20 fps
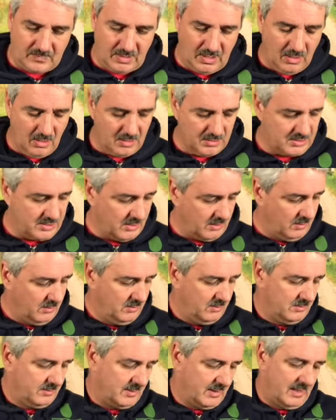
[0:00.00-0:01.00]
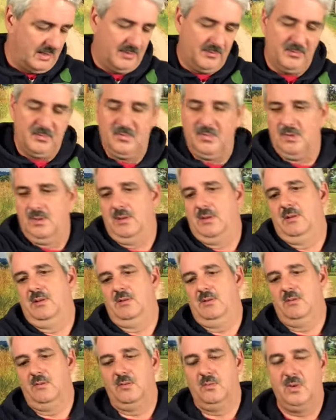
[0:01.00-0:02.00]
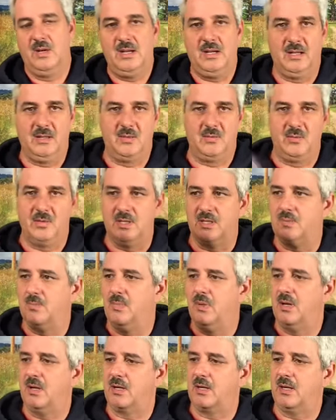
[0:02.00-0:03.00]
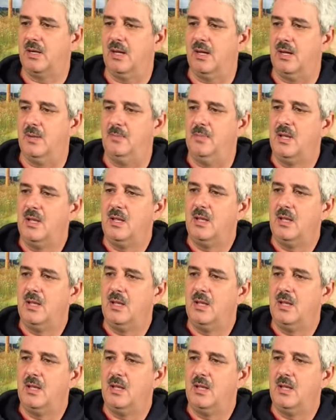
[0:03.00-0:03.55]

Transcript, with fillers: also, I'm reading through this book, uh,